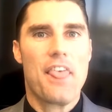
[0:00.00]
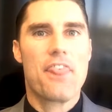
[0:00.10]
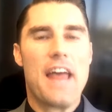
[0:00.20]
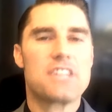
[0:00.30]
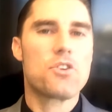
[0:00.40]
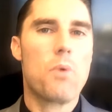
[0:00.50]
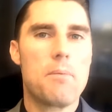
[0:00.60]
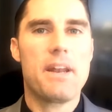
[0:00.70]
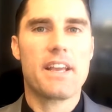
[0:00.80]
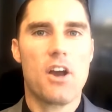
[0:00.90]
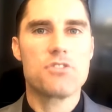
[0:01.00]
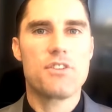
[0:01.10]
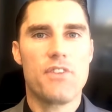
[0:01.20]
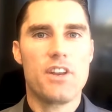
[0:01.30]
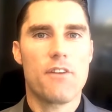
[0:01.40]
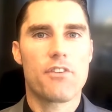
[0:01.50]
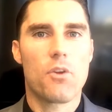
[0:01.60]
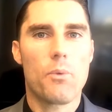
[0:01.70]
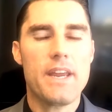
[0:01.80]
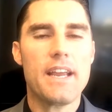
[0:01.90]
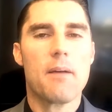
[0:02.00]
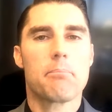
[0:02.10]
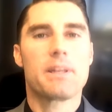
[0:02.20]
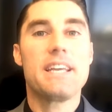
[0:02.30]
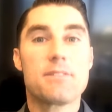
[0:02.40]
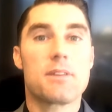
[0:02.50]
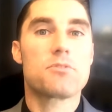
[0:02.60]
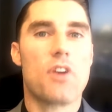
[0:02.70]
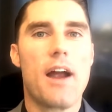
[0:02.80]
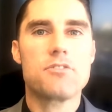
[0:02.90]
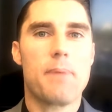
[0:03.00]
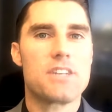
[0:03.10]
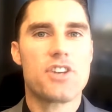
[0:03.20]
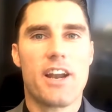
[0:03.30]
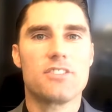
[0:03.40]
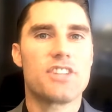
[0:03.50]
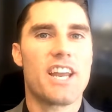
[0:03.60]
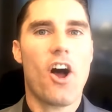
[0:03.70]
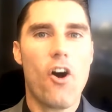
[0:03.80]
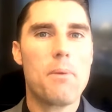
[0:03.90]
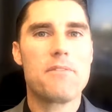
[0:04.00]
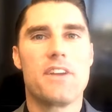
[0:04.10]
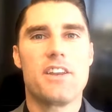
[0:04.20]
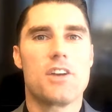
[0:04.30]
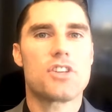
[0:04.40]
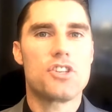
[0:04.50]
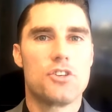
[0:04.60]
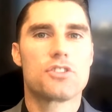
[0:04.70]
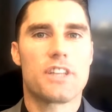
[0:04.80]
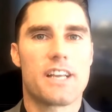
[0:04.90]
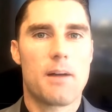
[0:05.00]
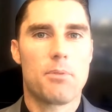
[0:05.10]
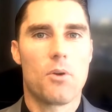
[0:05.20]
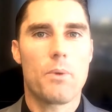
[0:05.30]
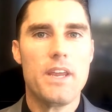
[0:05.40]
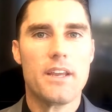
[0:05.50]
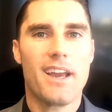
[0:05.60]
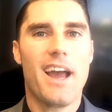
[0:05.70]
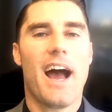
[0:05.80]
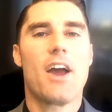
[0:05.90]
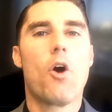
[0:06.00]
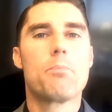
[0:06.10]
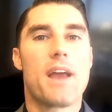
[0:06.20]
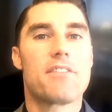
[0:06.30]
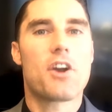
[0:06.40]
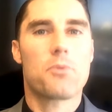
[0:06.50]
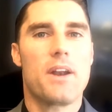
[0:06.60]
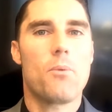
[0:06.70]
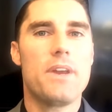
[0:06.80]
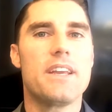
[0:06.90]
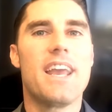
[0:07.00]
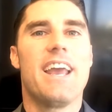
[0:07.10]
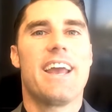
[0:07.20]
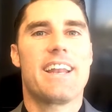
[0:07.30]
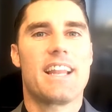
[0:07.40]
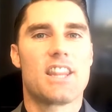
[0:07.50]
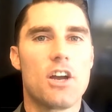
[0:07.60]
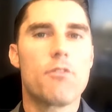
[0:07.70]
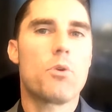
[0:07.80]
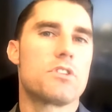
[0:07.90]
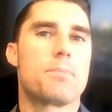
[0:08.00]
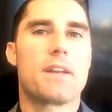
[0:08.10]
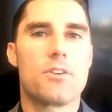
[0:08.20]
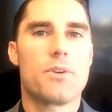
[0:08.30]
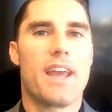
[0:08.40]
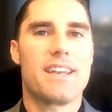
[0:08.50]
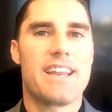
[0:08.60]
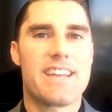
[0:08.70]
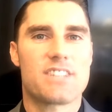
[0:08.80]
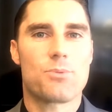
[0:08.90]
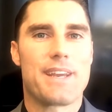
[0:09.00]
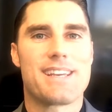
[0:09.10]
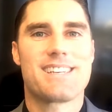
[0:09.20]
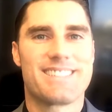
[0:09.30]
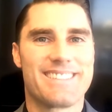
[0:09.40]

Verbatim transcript: That's your one-minute coaching video for the week. Please subscribe to my channel to get all my videos, usually a couple a week. I hope you have a great week, and I look forward to speaking to you again next week.